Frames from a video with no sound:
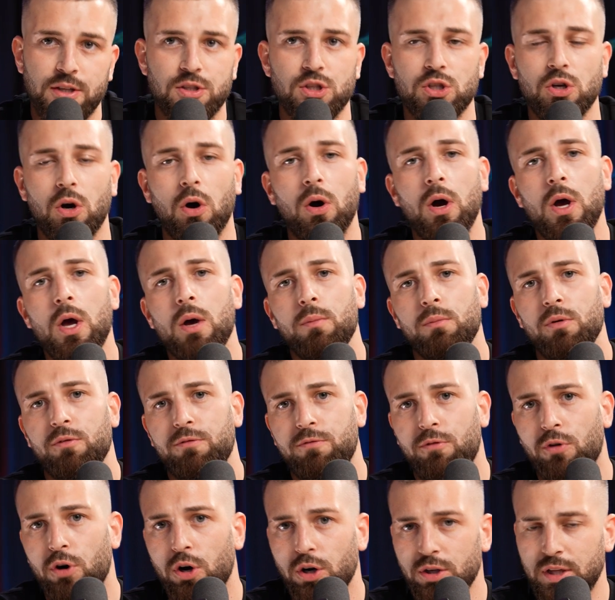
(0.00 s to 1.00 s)
So
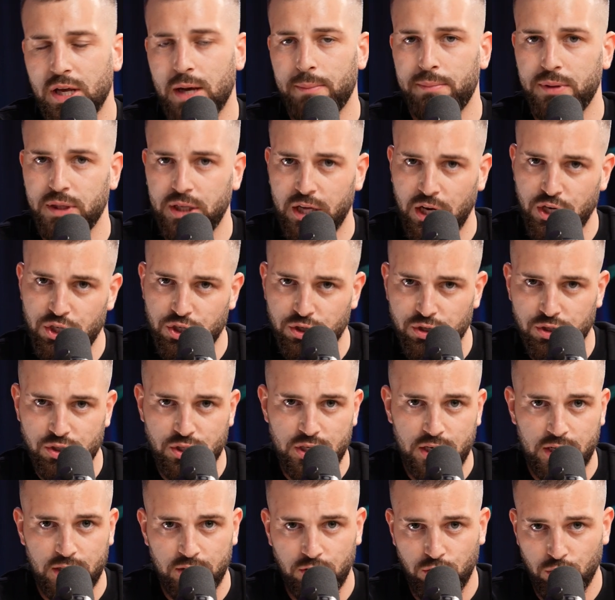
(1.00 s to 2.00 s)
before the application is
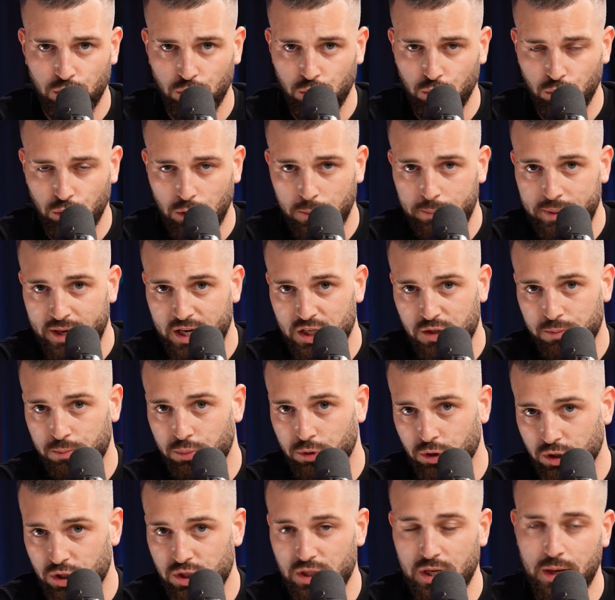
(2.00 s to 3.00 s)
done, you do the
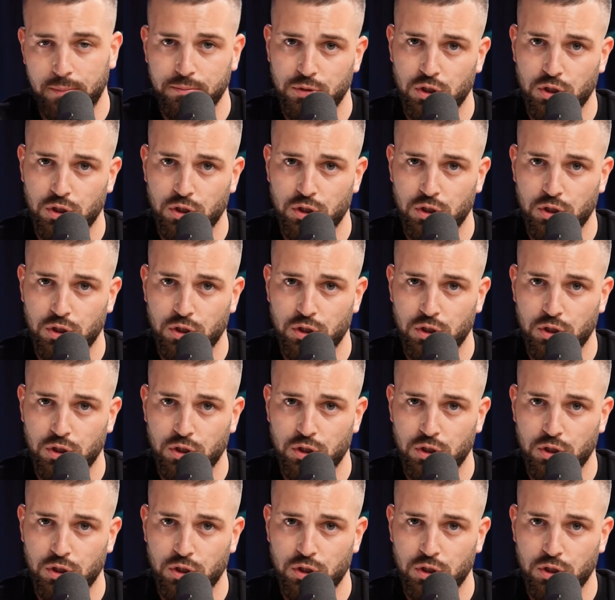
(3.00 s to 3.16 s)
passport stamp.